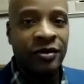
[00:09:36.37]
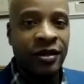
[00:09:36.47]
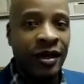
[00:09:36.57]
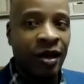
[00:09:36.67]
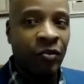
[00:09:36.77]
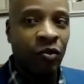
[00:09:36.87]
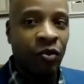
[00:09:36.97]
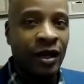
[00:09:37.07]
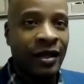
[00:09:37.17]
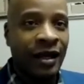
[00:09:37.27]
You said number
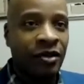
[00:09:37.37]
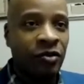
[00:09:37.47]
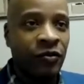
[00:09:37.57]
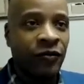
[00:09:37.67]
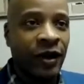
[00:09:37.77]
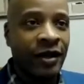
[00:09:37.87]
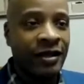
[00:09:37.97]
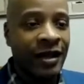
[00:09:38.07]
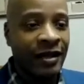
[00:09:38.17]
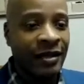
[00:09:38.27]
one, that you
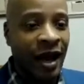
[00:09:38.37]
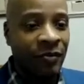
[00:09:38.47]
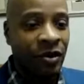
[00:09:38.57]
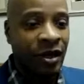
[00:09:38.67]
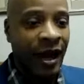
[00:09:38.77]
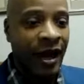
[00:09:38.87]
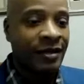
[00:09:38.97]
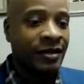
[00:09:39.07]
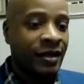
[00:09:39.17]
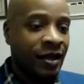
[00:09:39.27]
finished at the top of your
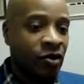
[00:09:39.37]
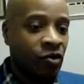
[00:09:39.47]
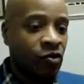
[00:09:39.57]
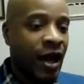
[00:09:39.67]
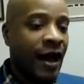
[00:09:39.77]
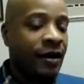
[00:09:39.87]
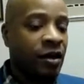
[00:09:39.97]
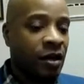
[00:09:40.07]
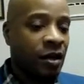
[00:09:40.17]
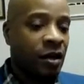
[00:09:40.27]
class and then you got
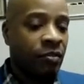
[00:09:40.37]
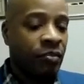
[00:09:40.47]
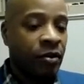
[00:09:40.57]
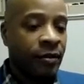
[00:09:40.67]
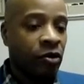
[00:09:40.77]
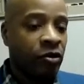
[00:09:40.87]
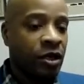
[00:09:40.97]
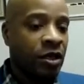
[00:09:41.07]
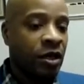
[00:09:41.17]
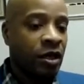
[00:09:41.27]

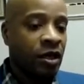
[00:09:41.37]
promoted,